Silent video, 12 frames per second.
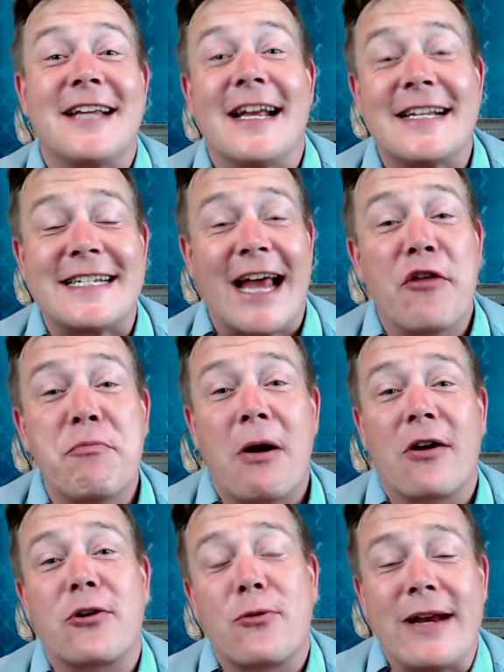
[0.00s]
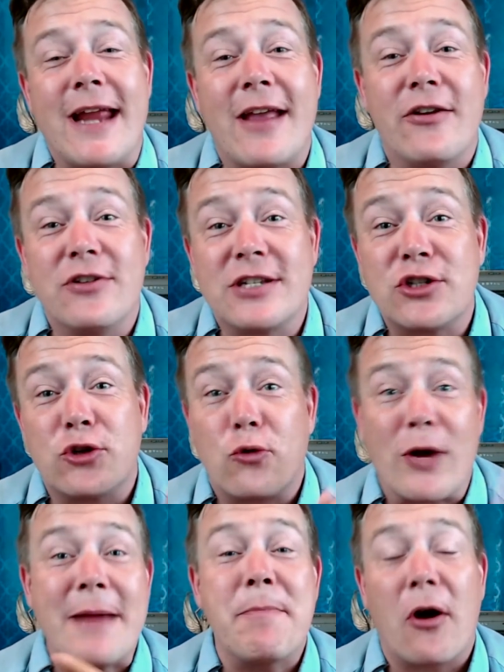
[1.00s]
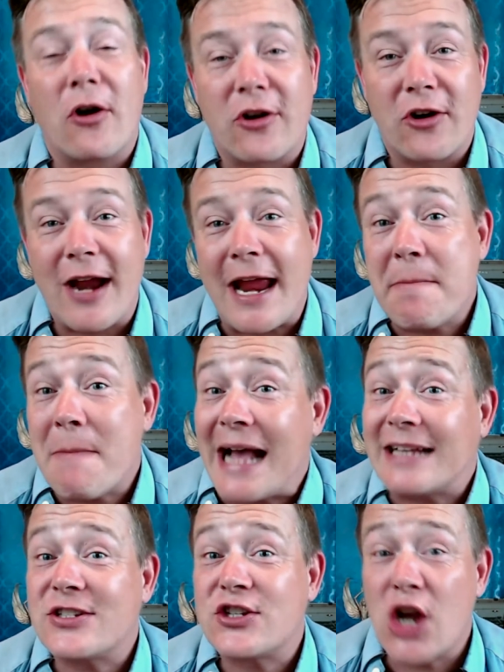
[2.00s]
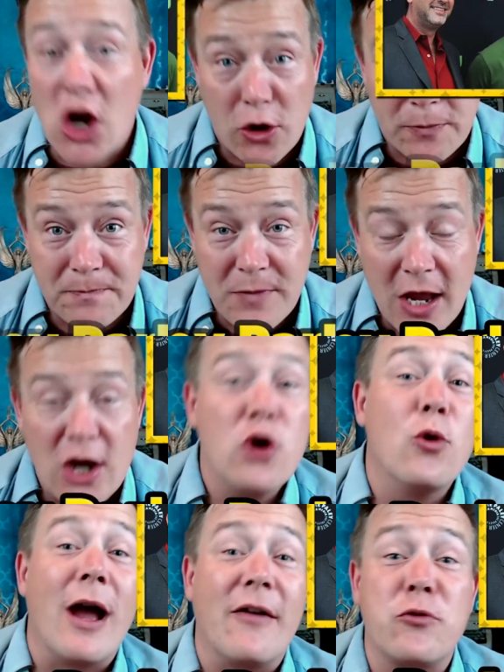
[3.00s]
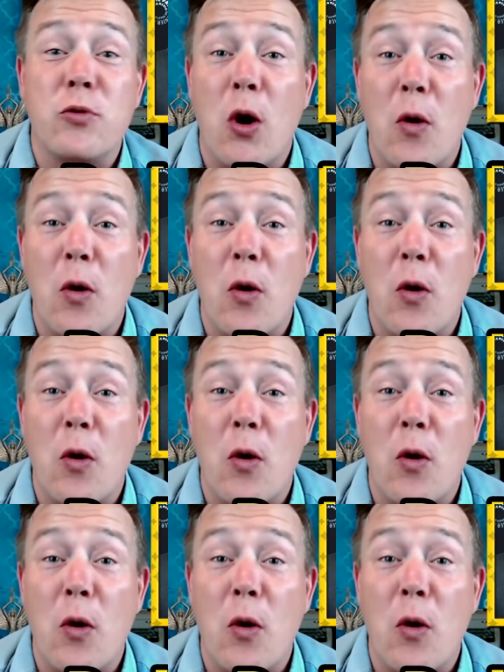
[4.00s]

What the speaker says: South Park creators Trey Parker and Matt Stone who have, quote,